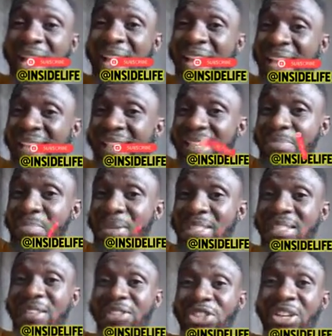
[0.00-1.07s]
This
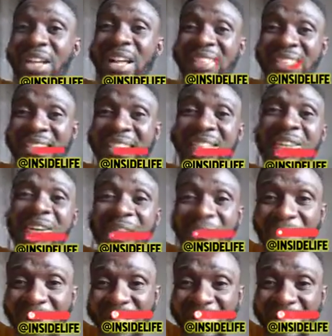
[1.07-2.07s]
president they try attitude for